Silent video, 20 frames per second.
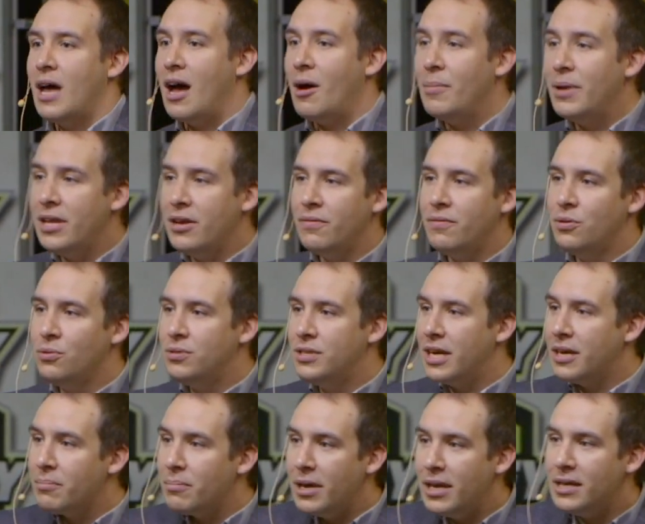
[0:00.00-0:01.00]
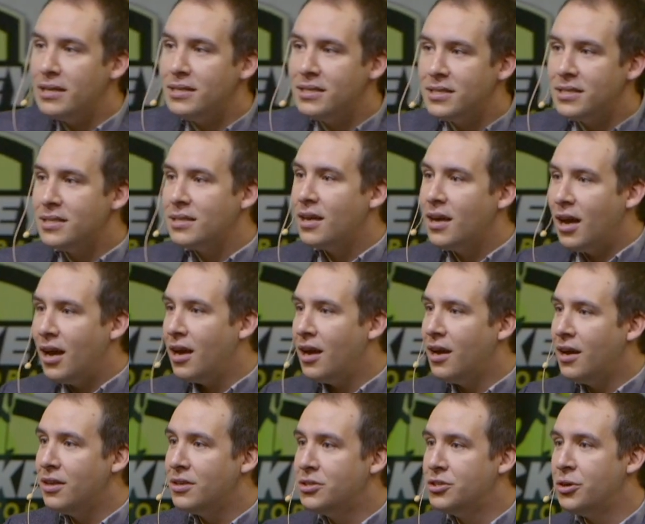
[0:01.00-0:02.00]
How many of you take minutes
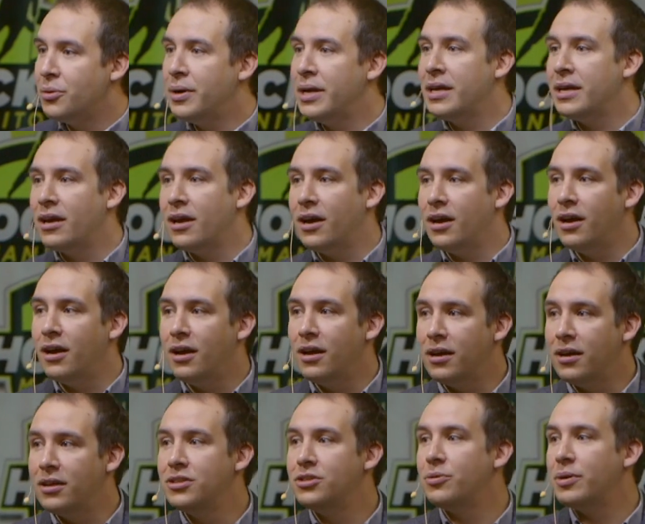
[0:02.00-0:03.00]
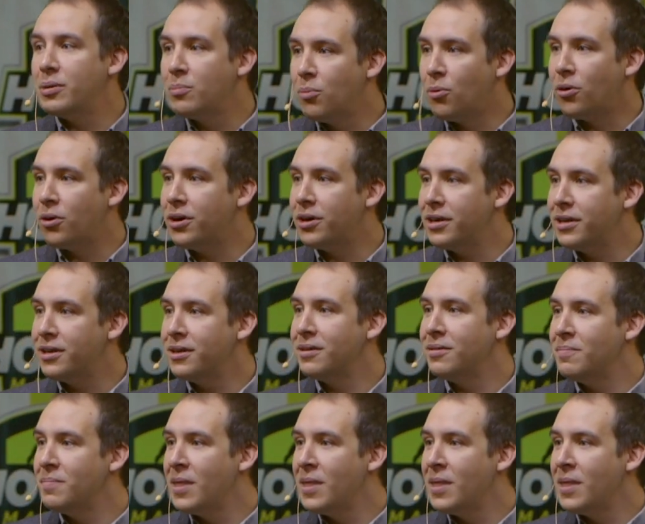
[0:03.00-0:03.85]
during board